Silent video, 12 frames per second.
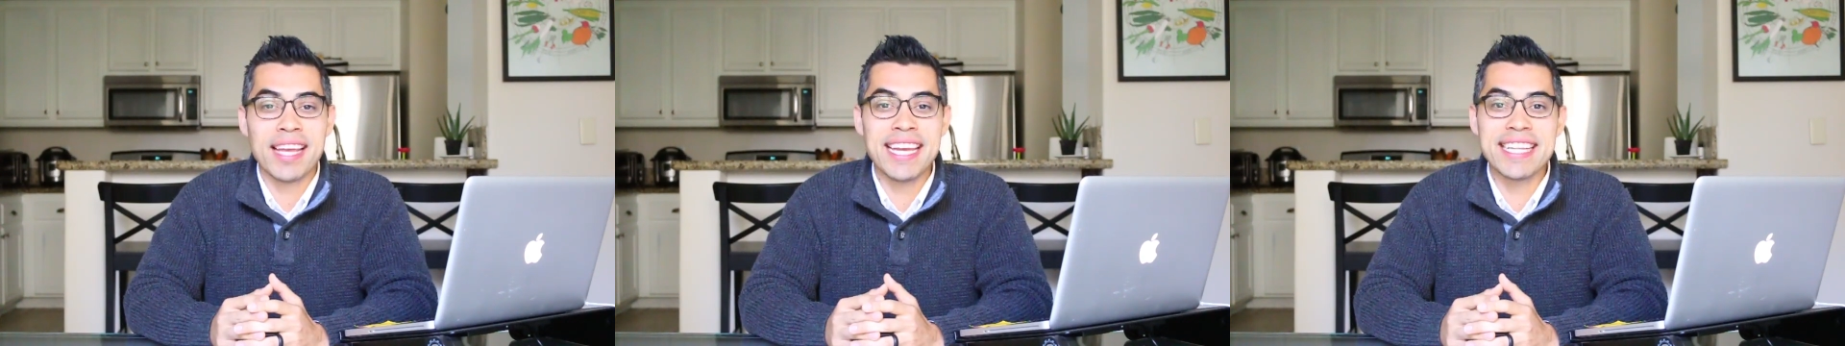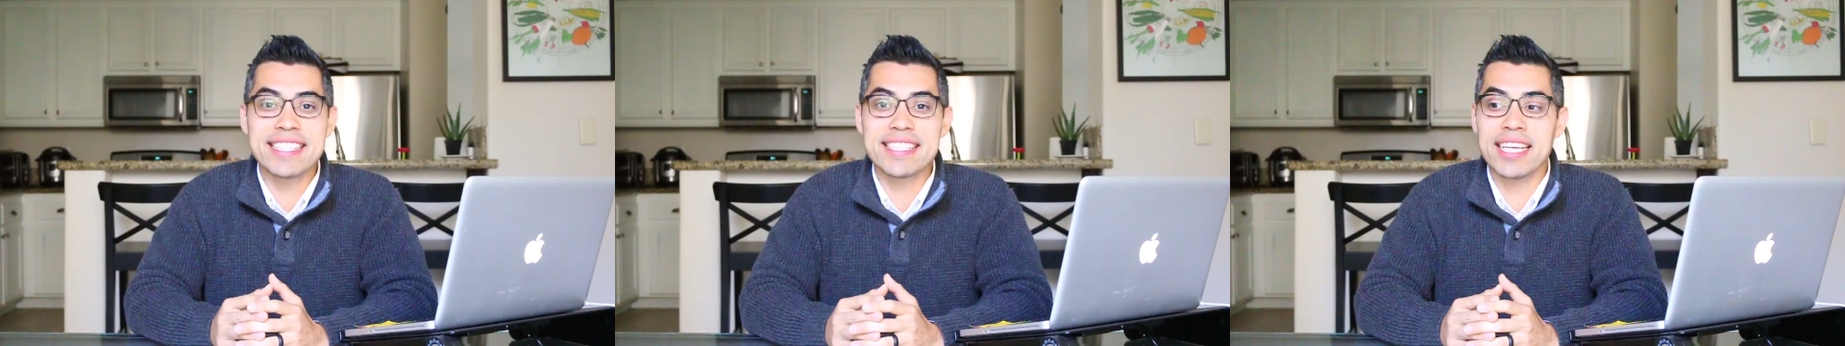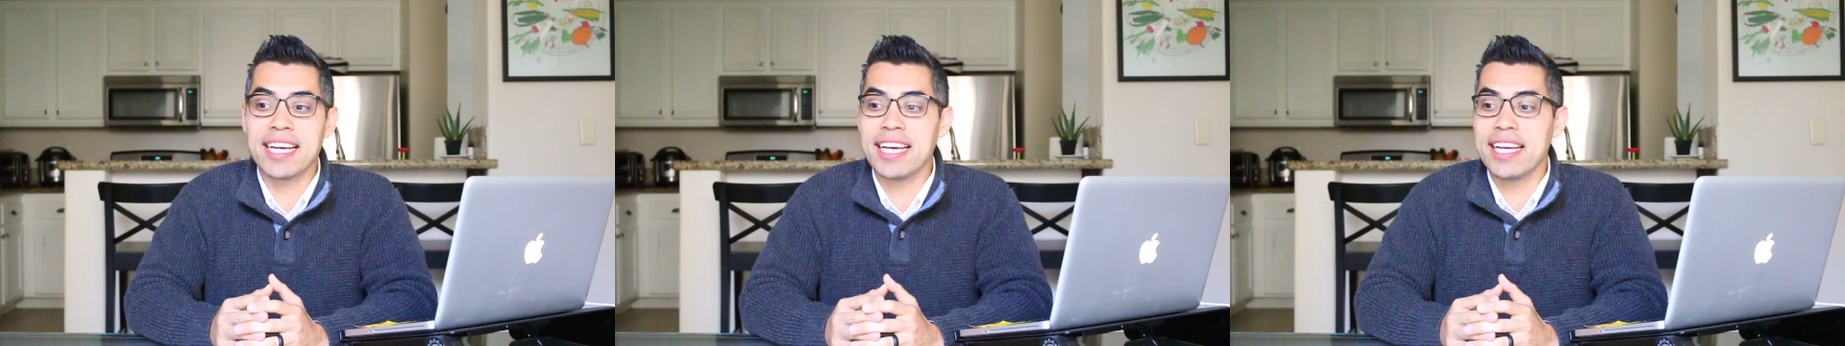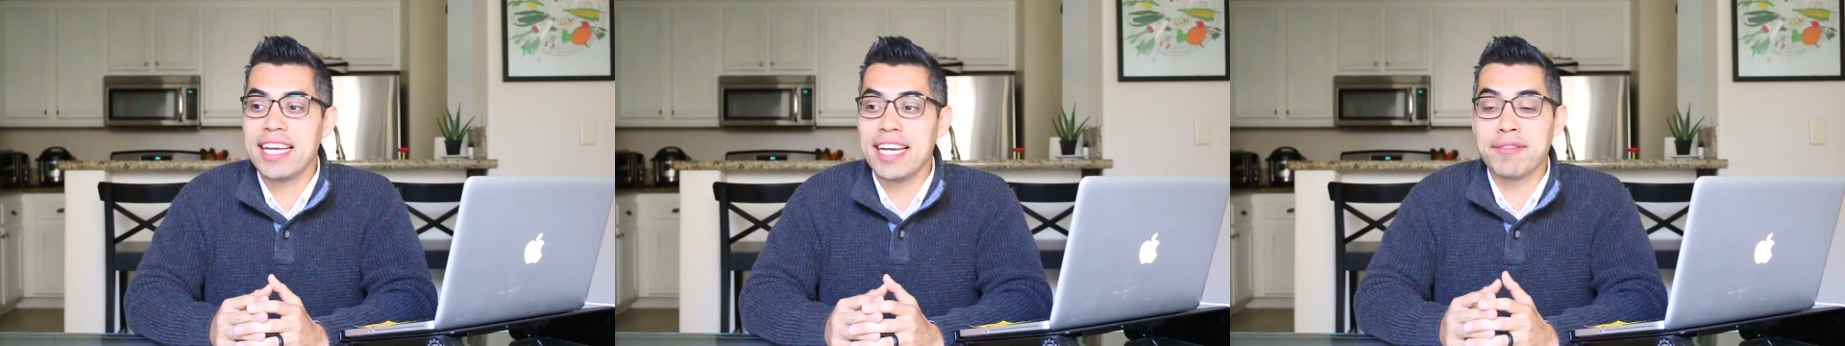It's
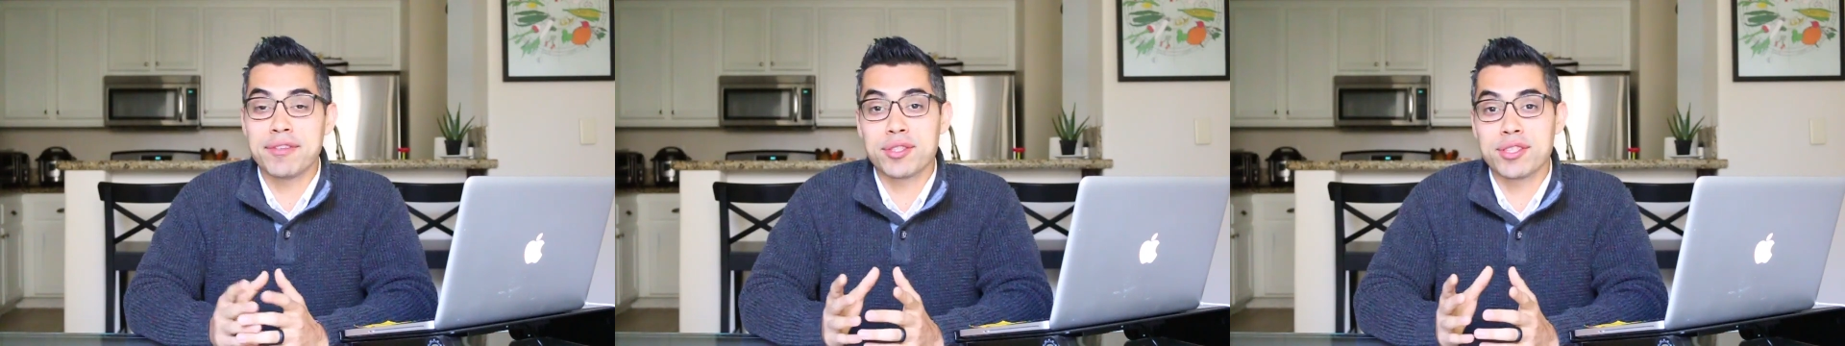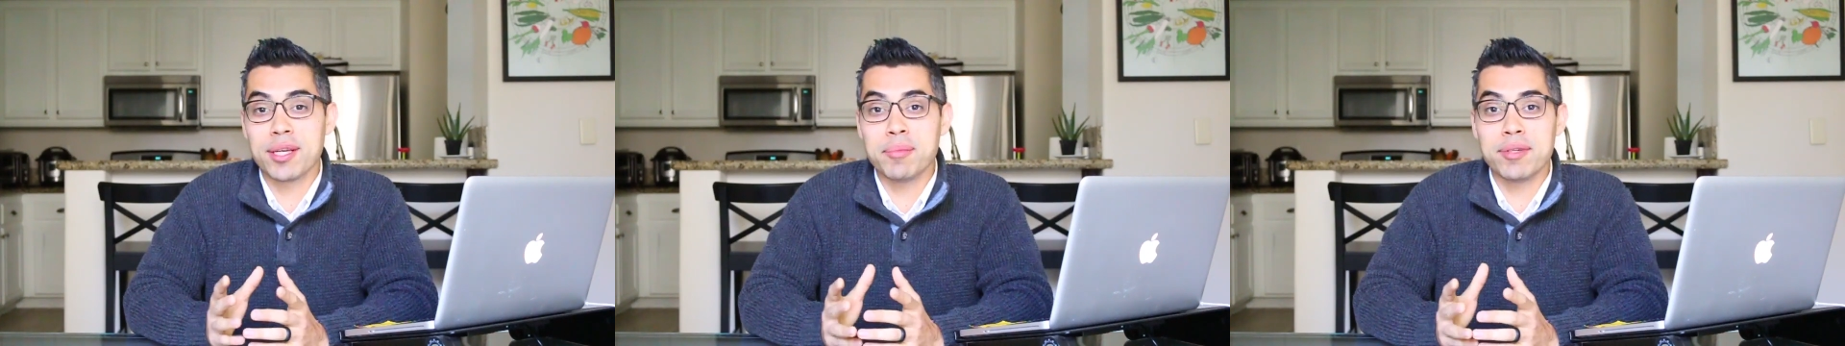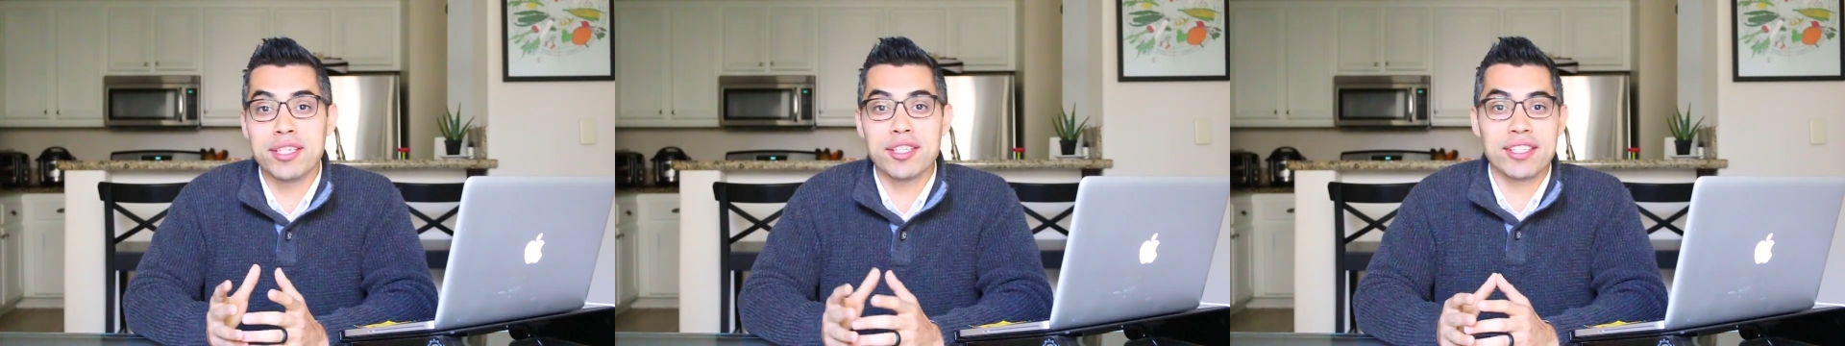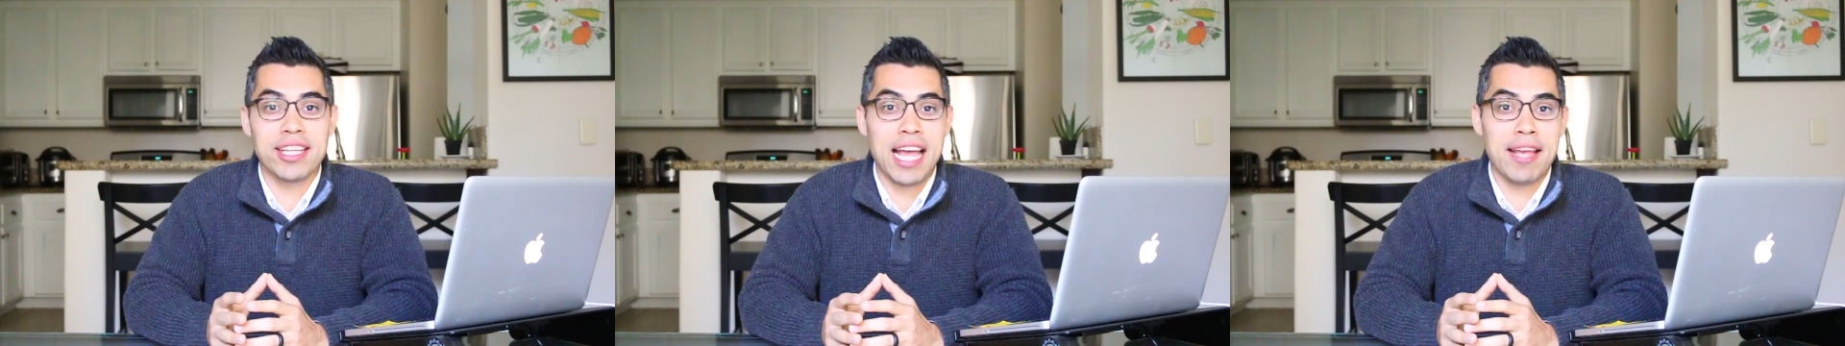uh, if there's someone in
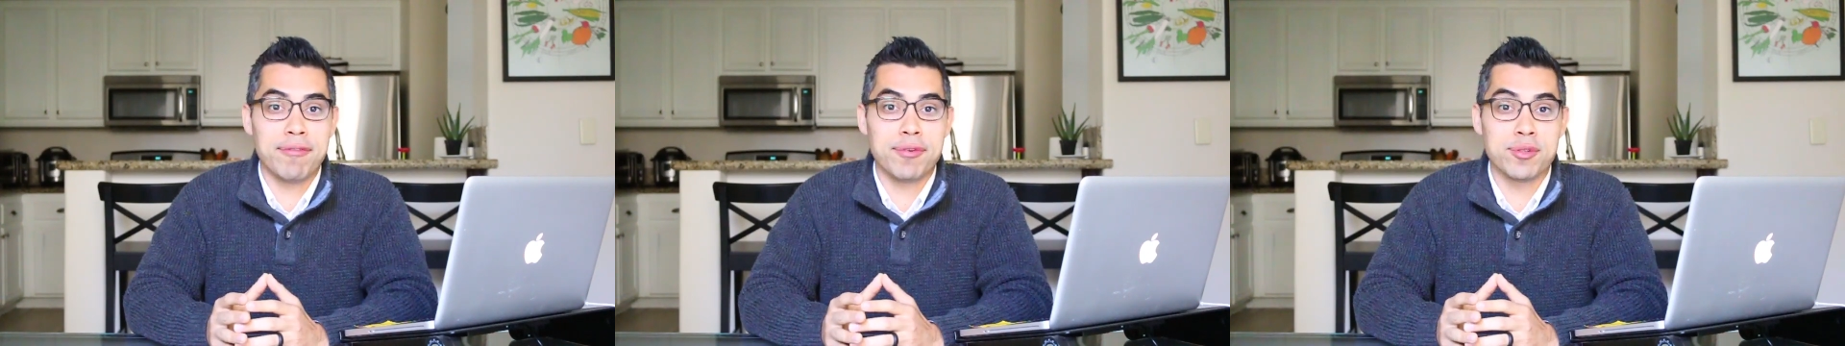your life